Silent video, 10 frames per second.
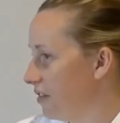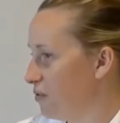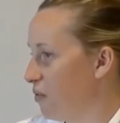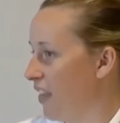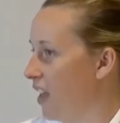
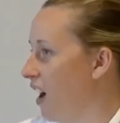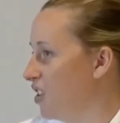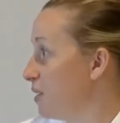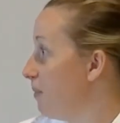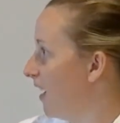and then I
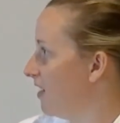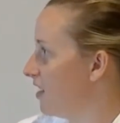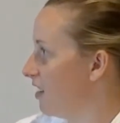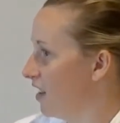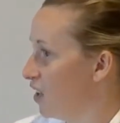just made
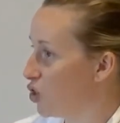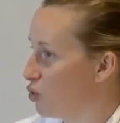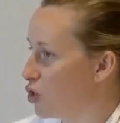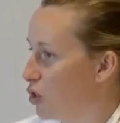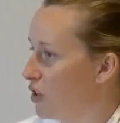the initial
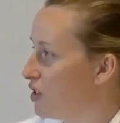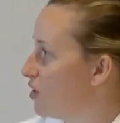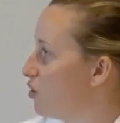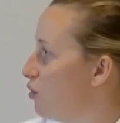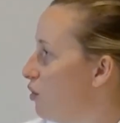choice
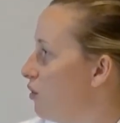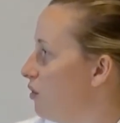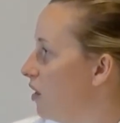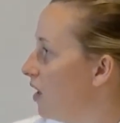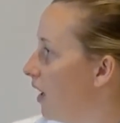to
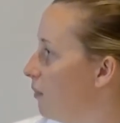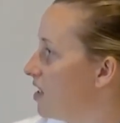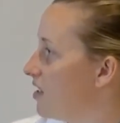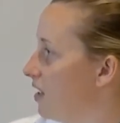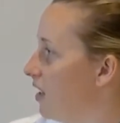come to
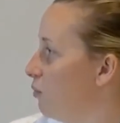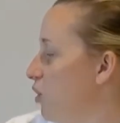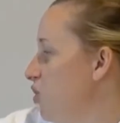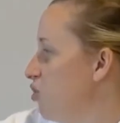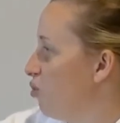Sydney within
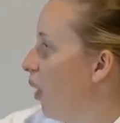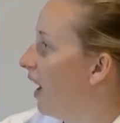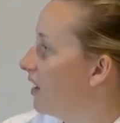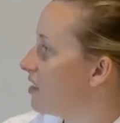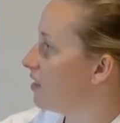2
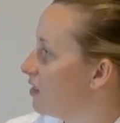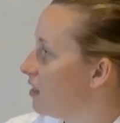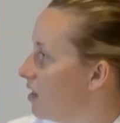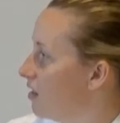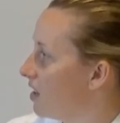weeks.
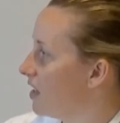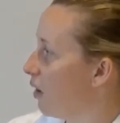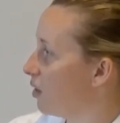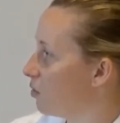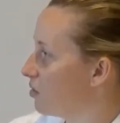That's how it
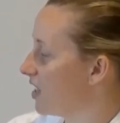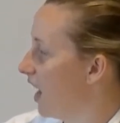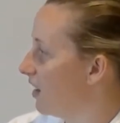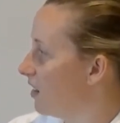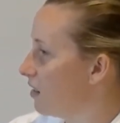all
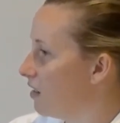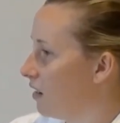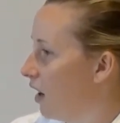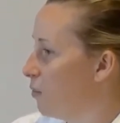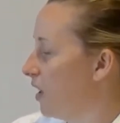started, and
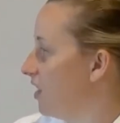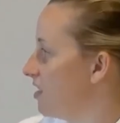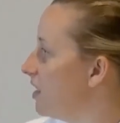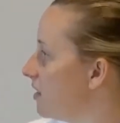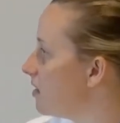I've been
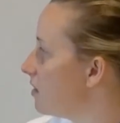since.